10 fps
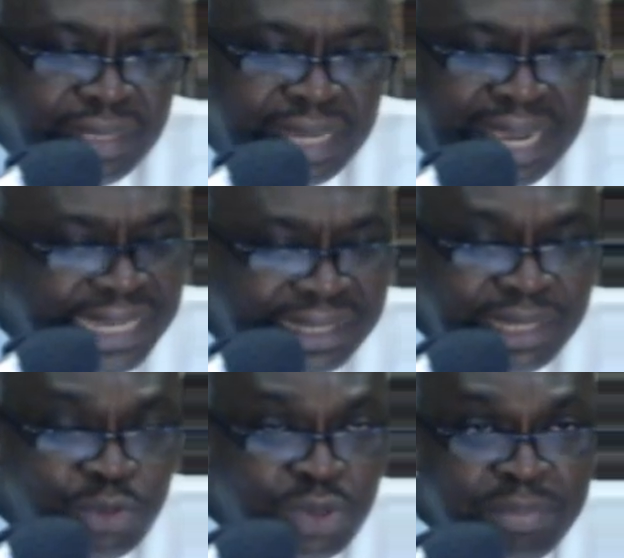
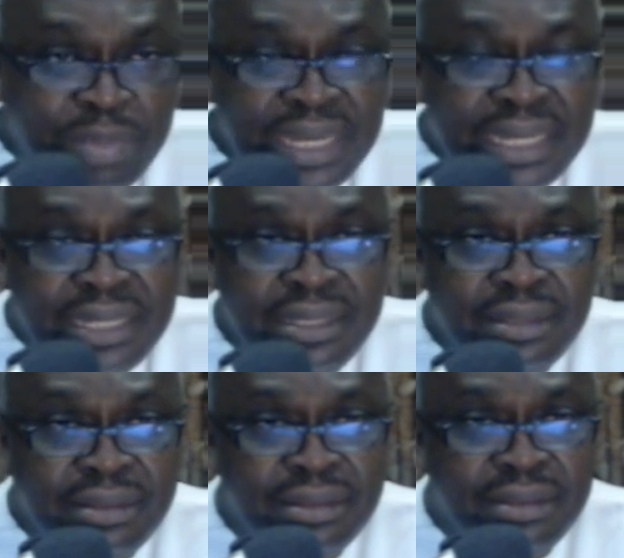anything we've been in,
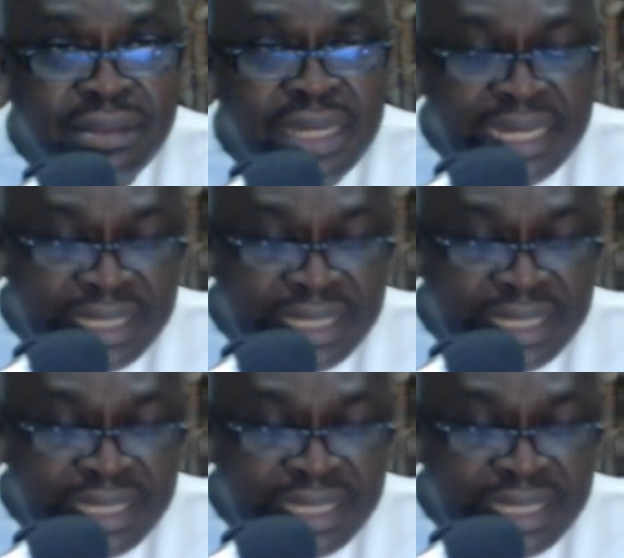any